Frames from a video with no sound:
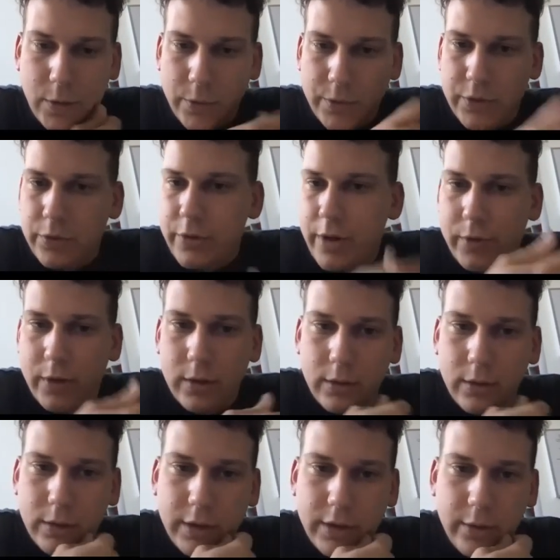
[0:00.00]

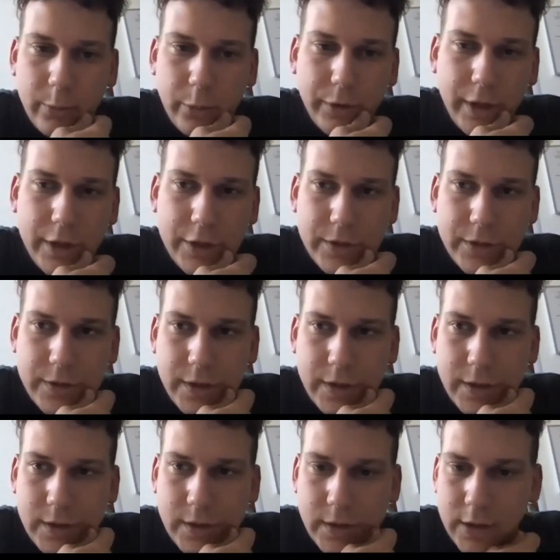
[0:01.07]
graphical interpretations
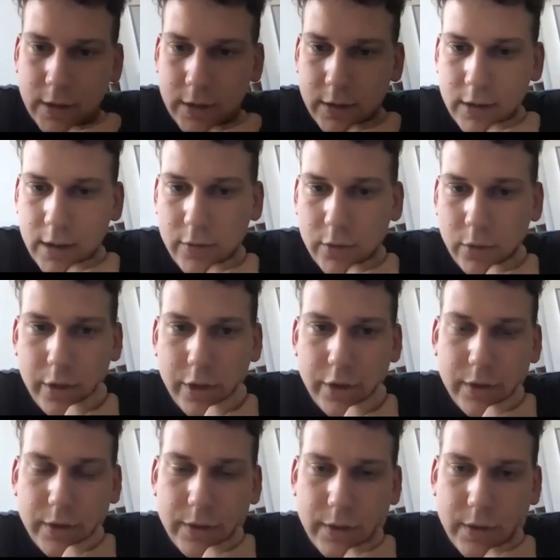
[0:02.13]
and
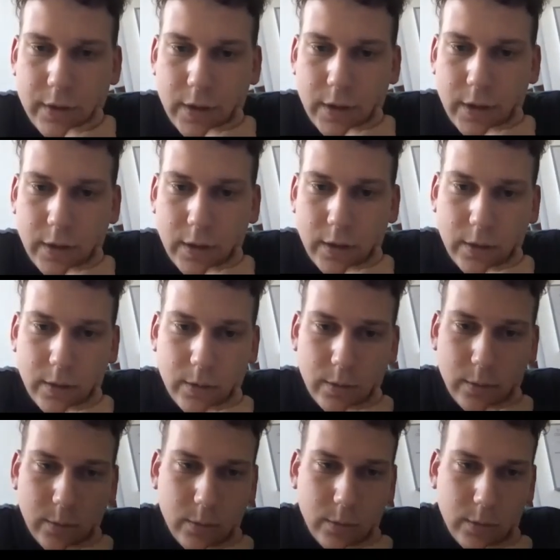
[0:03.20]
evaluations,
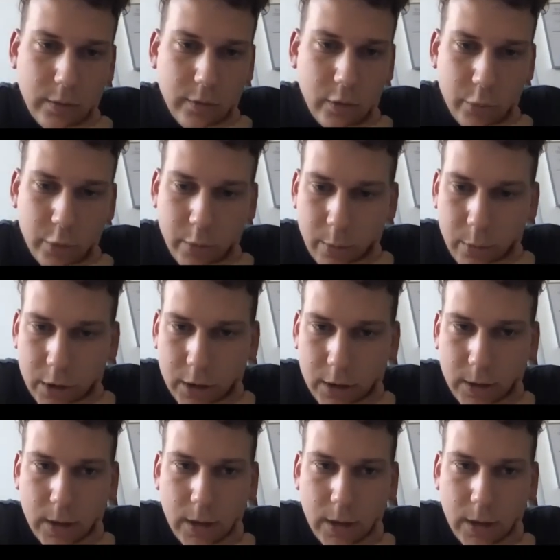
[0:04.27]
and you will probably